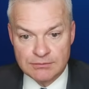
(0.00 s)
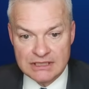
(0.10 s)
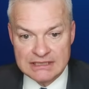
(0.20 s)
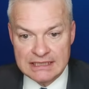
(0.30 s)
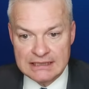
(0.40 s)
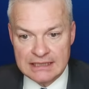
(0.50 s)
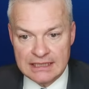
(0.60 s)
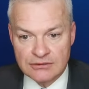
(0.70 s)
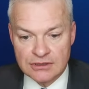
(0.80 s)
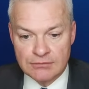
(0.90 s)
by taking
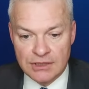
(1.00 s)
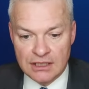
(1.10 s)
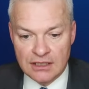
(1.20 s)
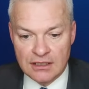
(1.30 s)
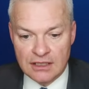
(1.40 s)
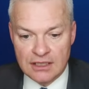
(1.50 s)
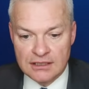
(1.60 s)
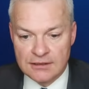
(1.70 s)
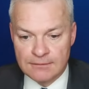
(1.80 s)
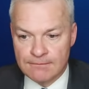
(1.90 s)
out a bingo
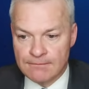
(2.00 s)
lane.